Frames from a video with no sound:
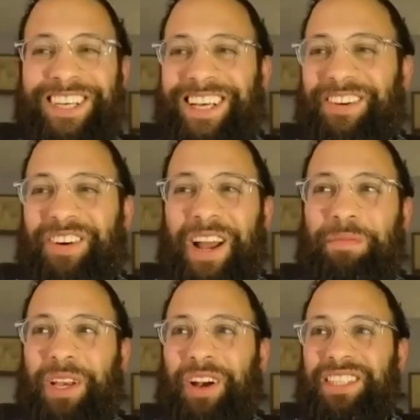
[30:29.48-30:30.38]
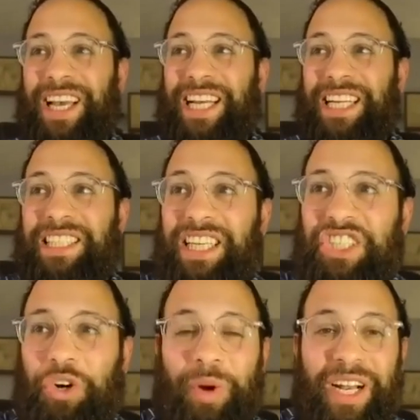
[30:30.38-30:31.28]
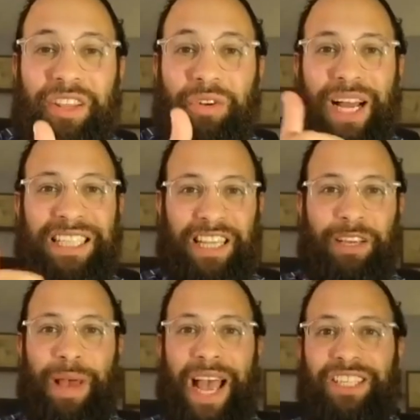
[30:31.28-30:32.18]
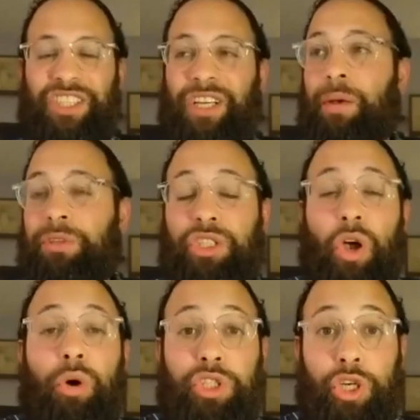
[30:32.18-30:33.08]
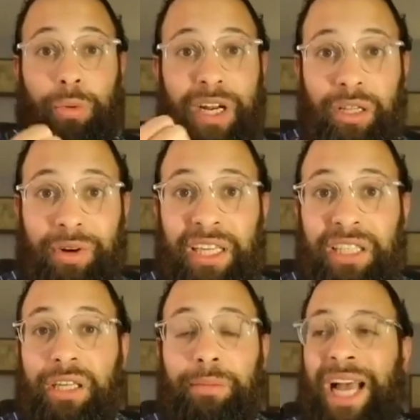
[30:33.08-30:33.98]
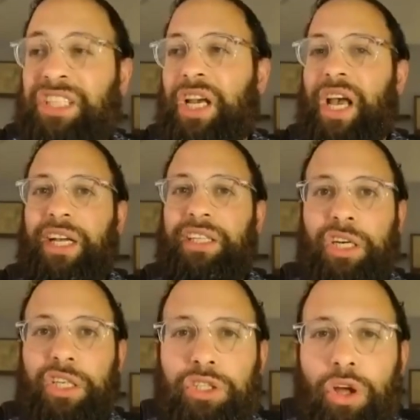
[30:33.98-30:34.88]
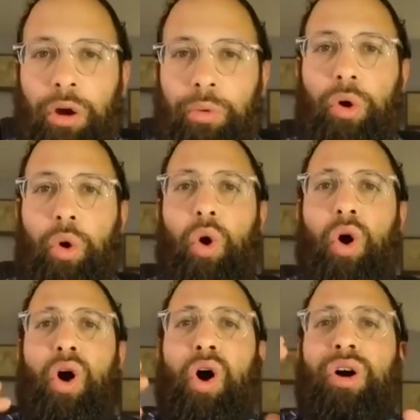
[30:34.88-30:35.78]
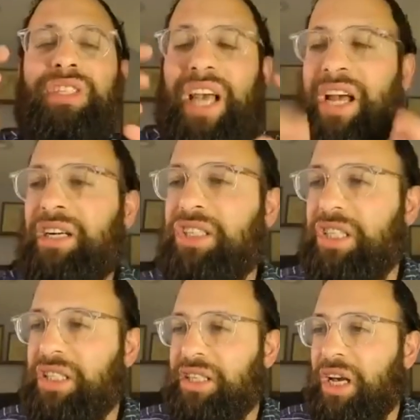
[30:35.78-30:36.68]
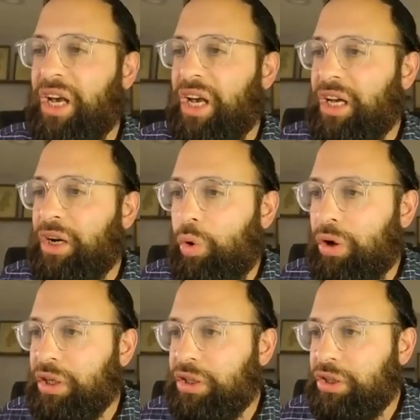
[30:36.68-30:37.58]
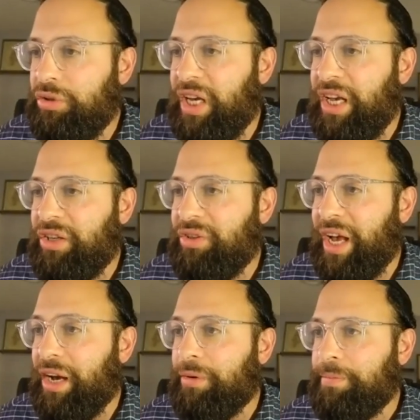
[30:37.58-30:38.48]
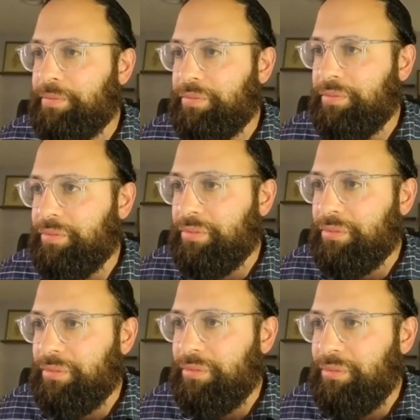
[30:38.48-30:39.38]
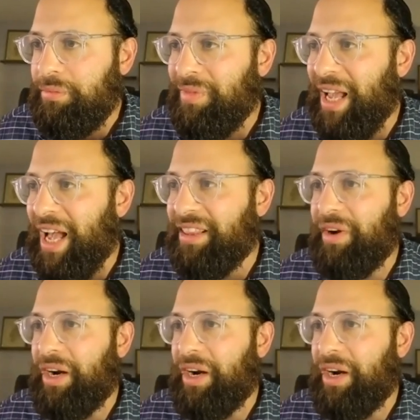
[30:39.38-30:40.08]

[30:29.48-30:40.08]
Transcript: Right? Because it sees you're winning the wrestling match. So you're winning the wrestling match, it's going to start with all its energies in order to take you down at that very